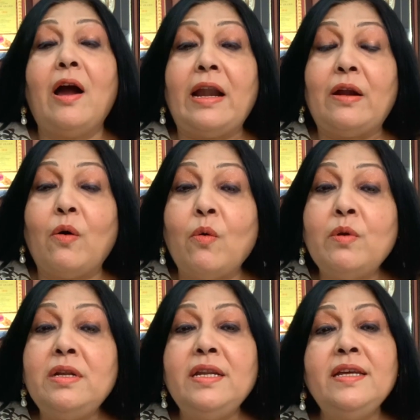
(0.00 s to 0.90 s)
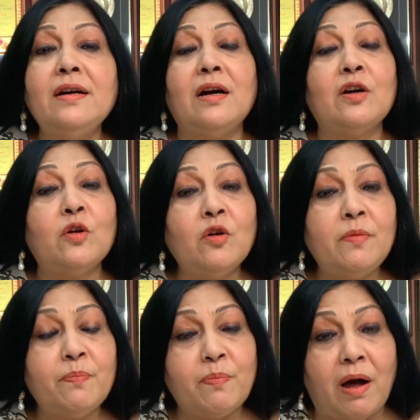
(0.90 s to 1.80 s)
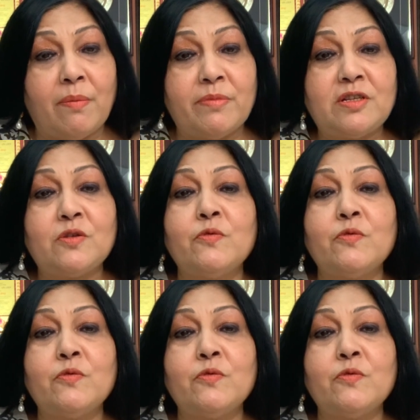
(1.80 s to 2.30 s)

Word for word: and only a good palmist